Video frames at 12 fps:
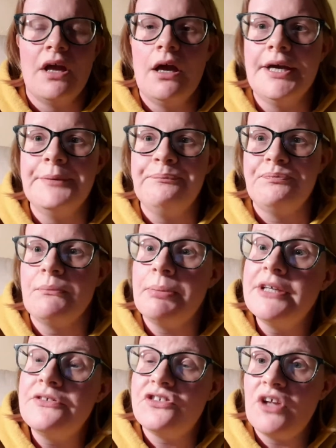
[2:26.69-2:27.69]

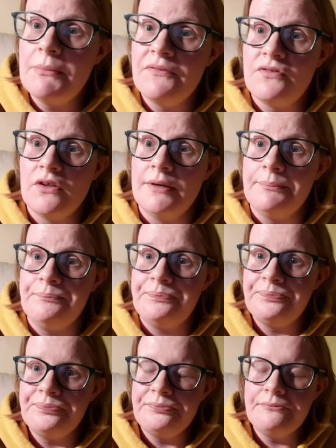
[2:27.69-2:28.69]
But some of them
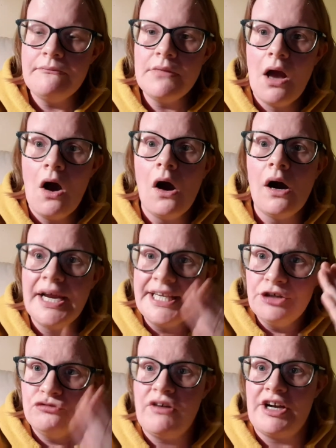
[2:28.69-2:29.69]
are
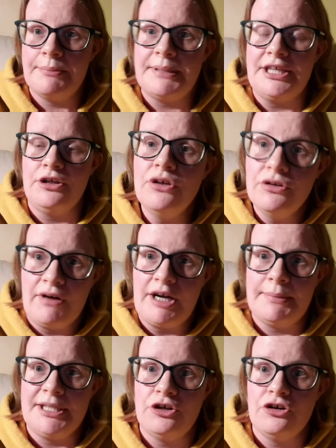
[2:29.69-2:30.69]
incredibly,
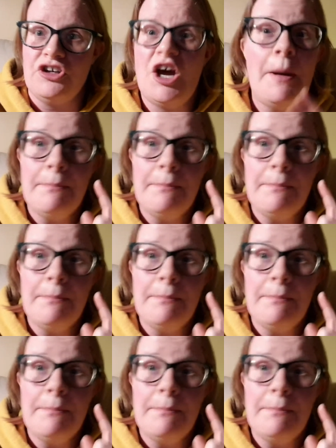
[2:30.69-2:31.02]
incredibly good.